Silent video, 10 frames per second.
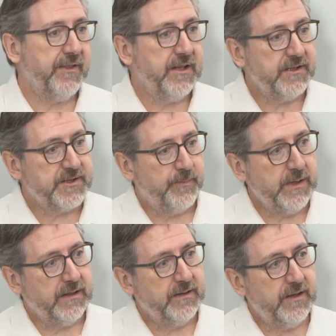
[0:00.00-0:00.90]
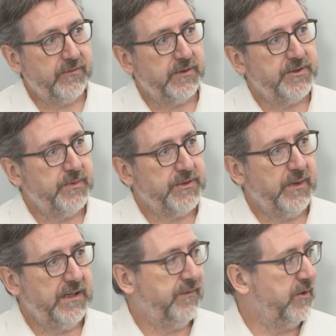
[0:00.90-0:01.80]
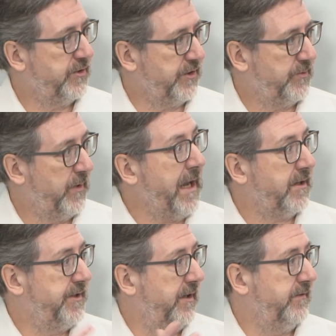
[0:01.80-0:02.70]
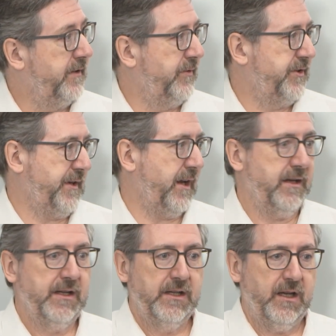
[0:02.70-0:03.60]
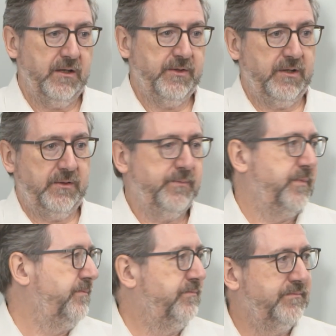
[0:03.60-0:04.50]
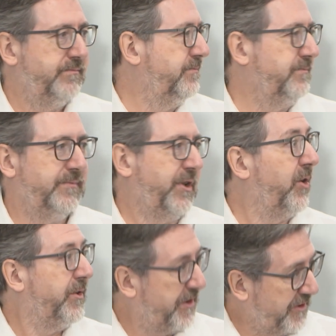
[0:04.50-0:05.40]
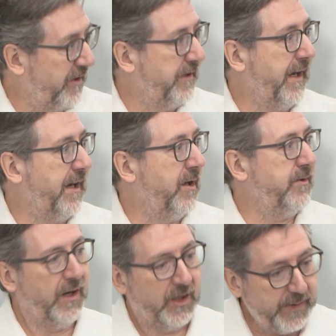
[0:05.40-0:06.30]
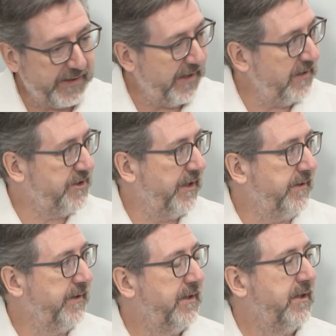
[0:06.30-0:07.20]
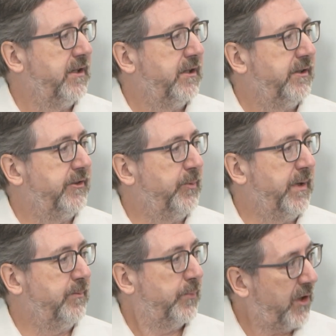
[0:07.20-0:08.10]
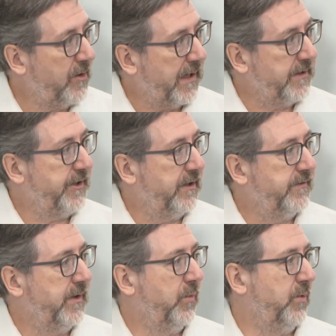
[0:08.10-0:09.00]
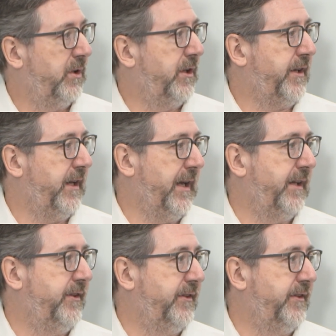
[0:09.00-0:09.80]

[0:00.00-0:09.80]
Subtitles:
I think there's a big difference between if you're just reactive, if you say, oh no, currency's going down, I better hedge it, to being proactive. And what we're looking at